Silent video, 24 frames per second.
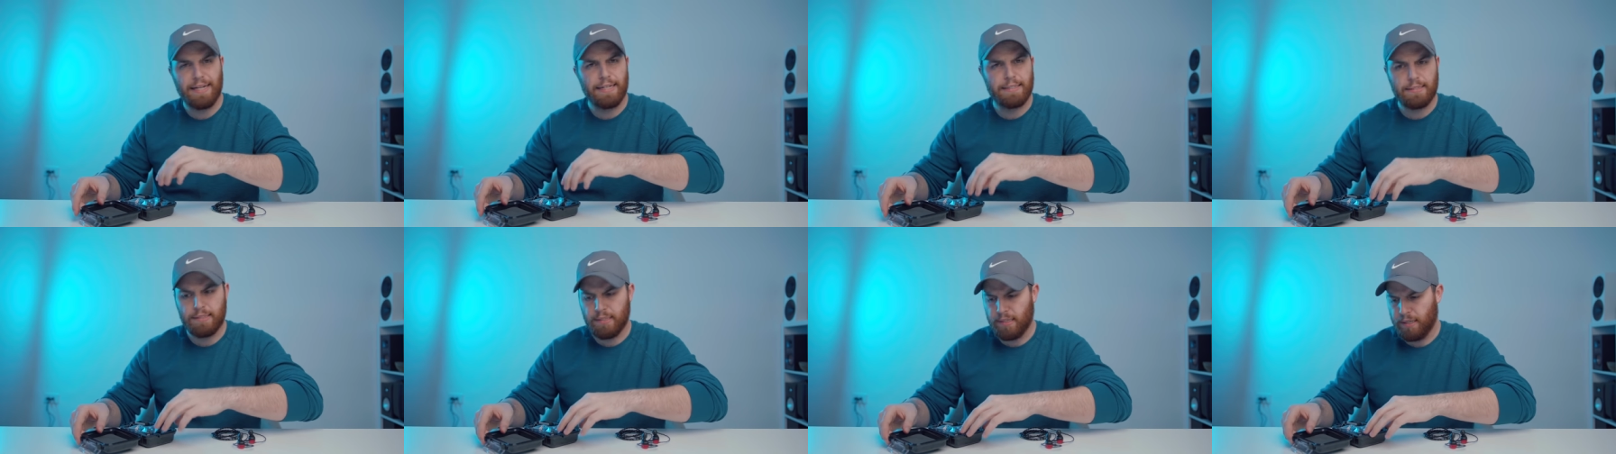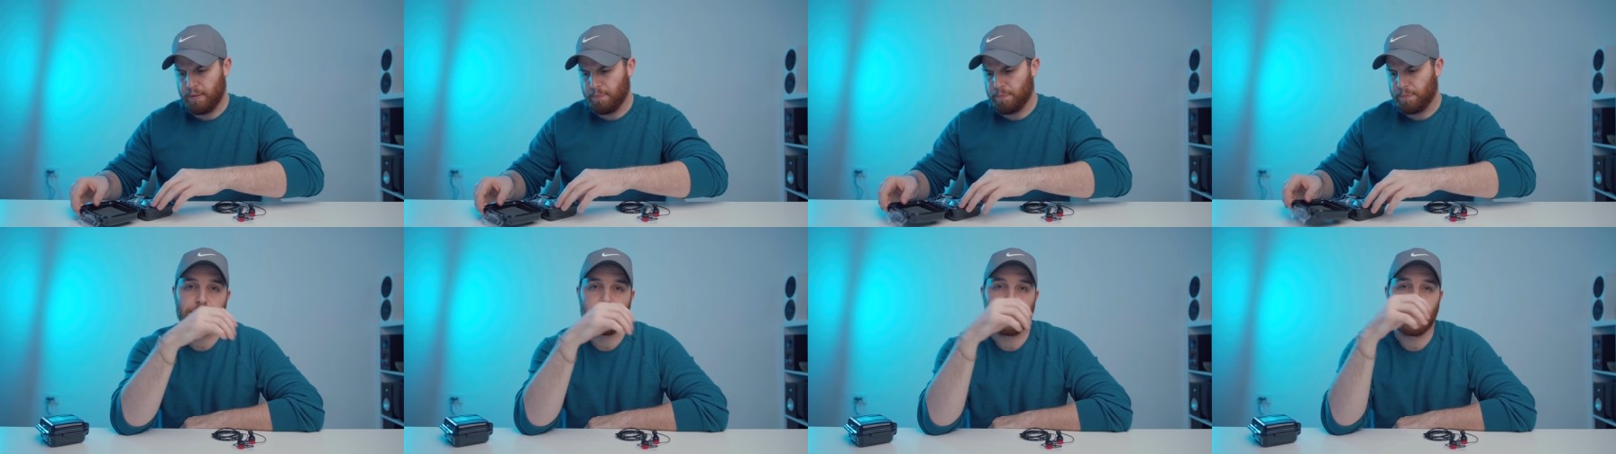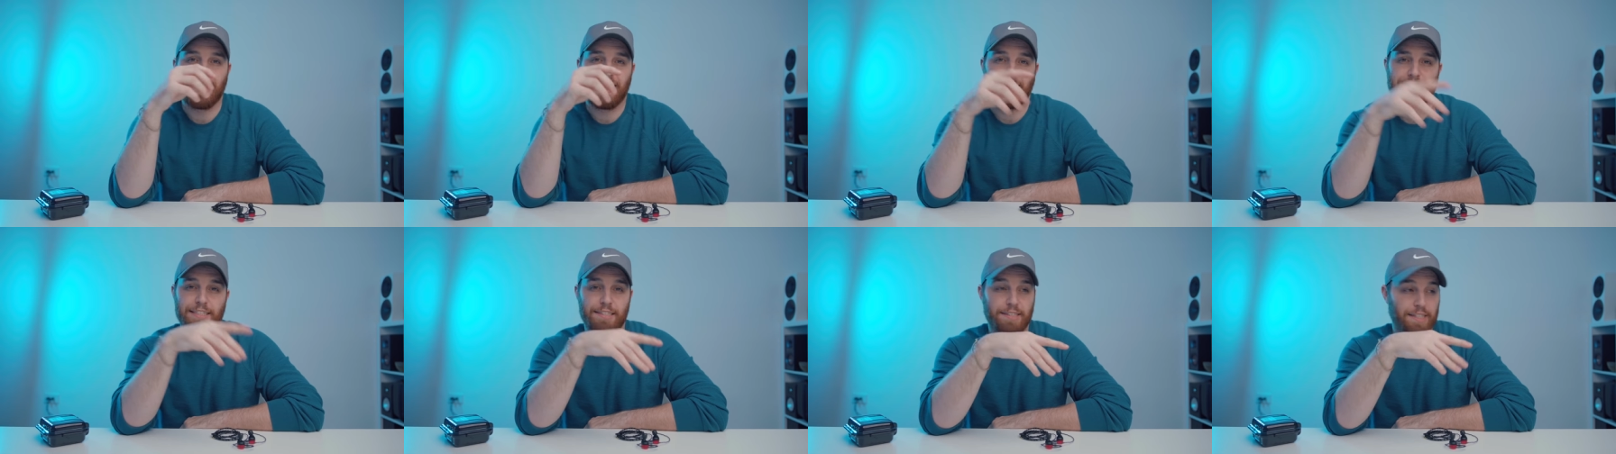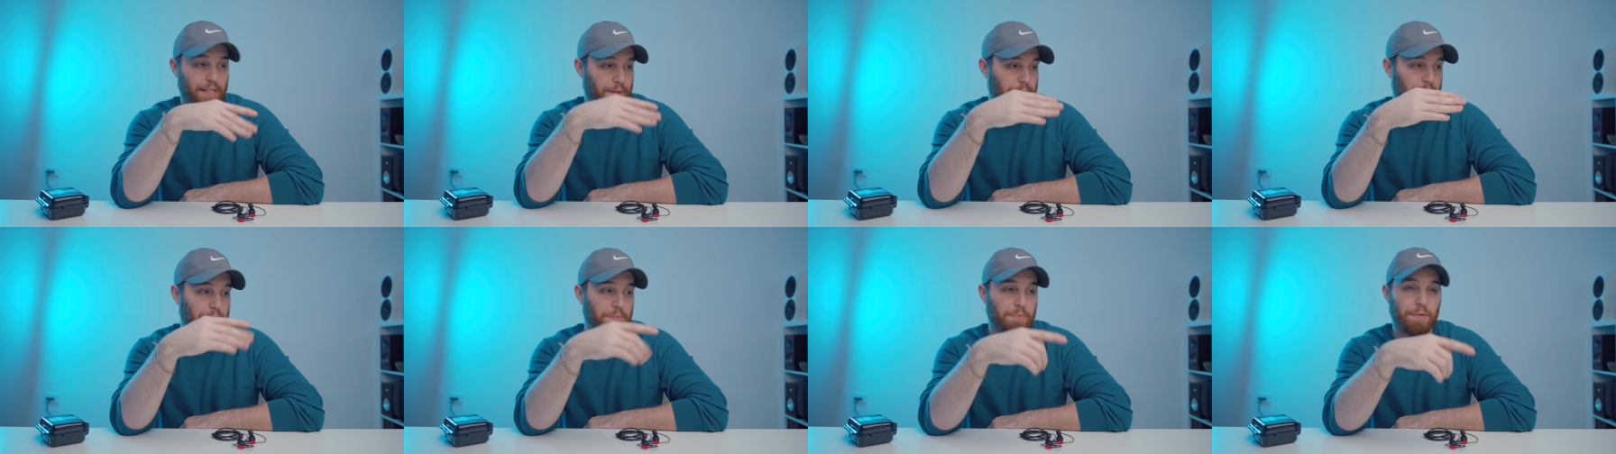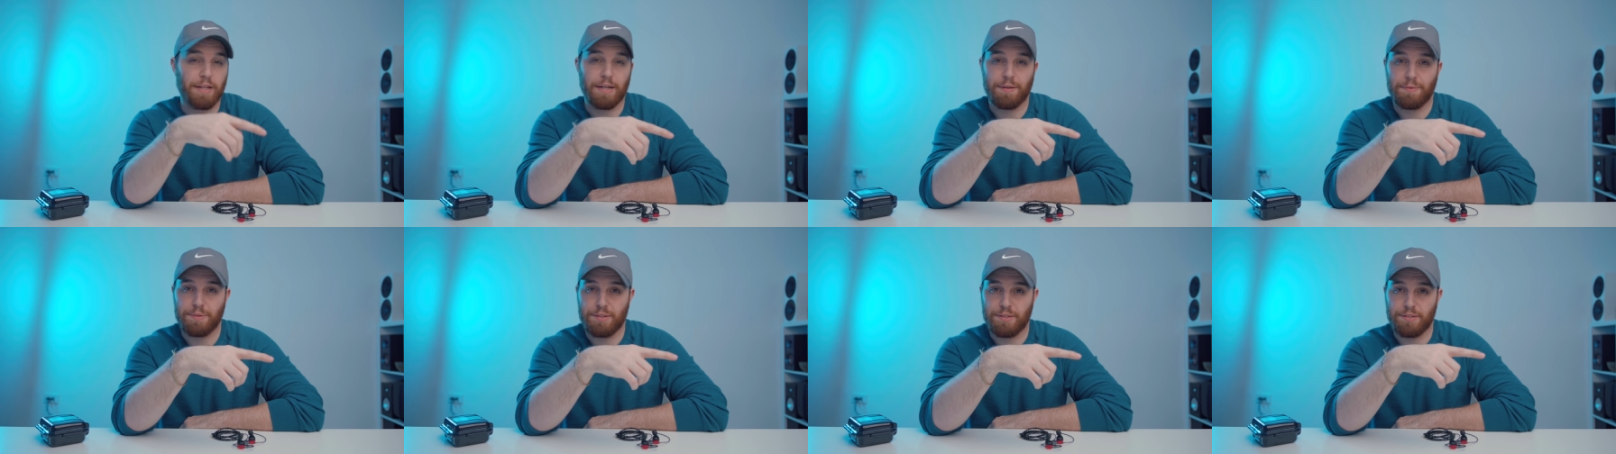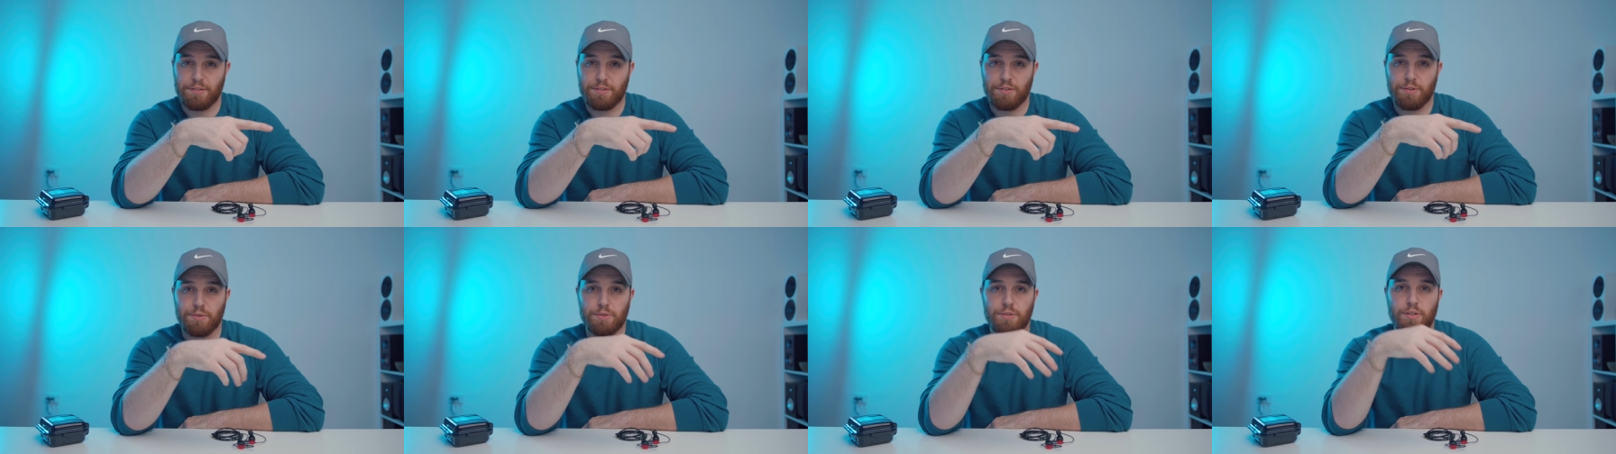that's it. Now I had the same complaint with the
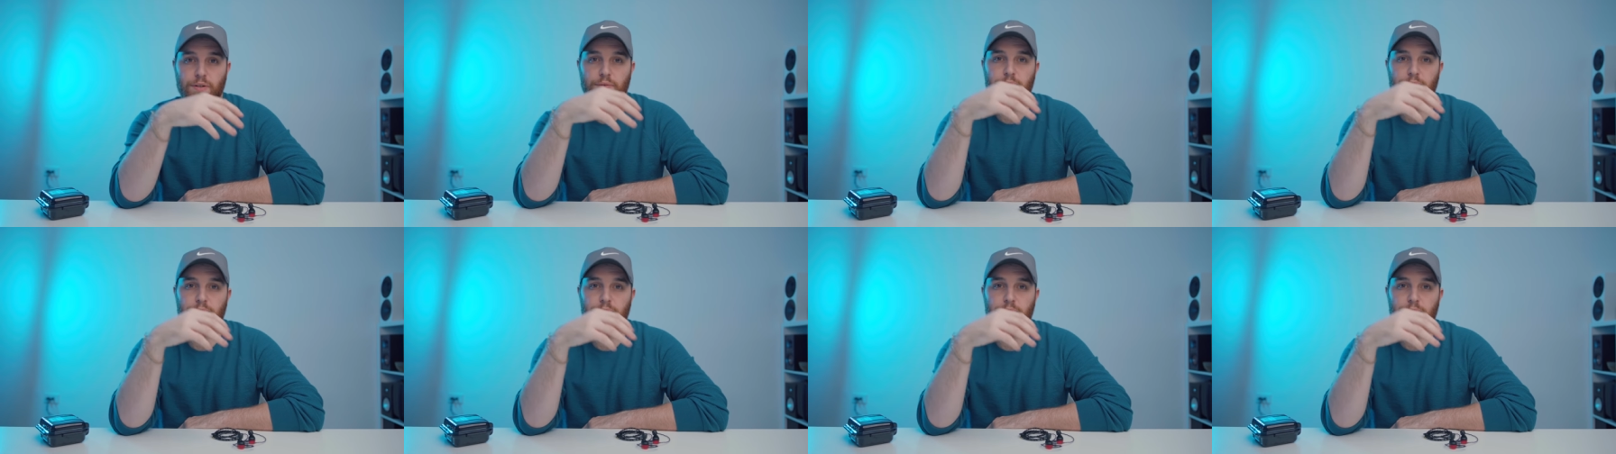Zeus